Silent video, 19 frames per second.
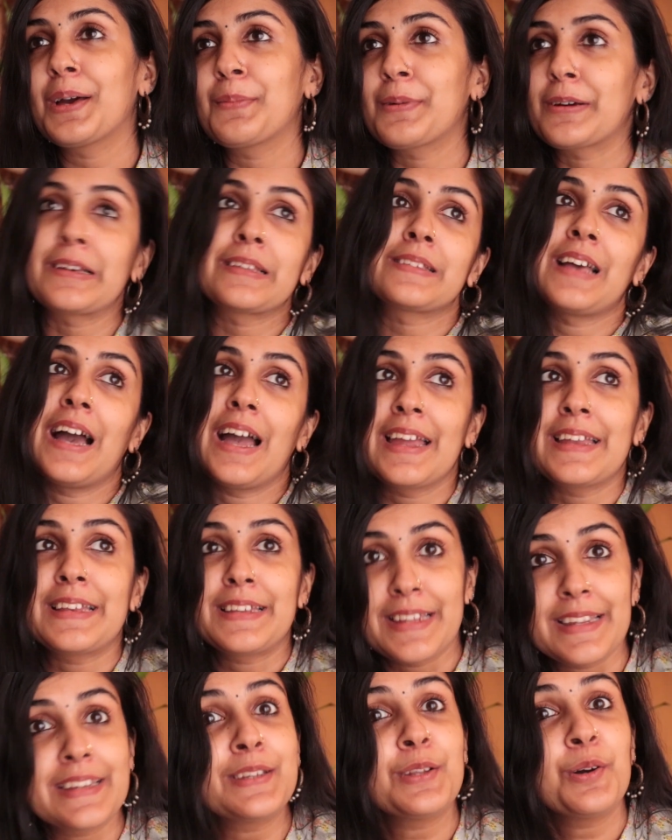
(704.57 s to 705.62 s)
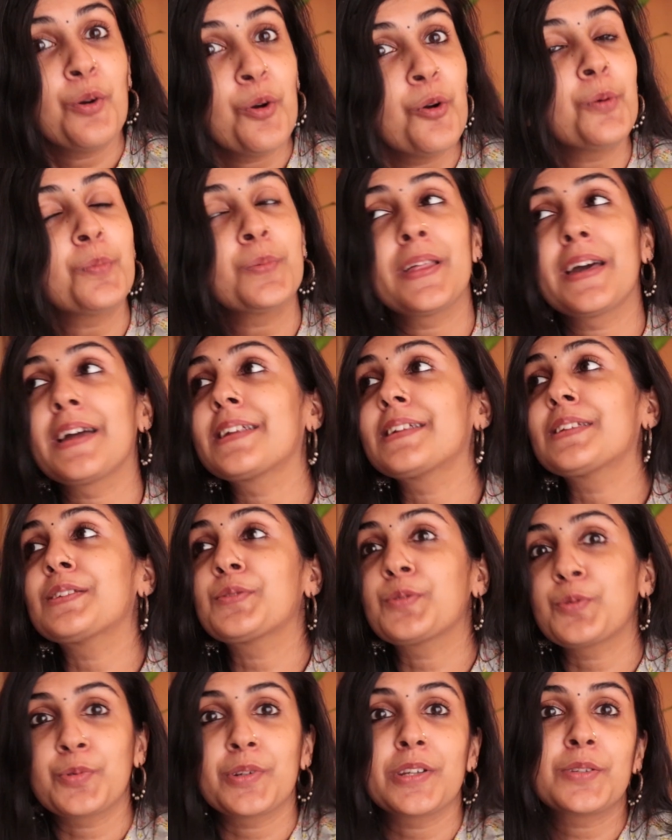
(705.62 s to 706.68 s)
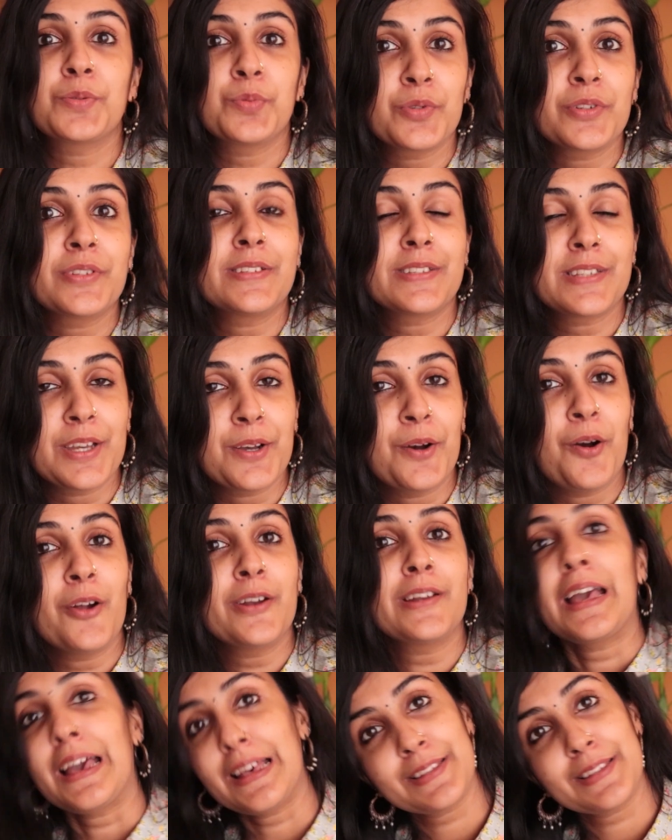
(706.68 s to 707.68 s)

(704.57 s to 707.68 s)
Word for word: Because I did hope that Suraj would stay on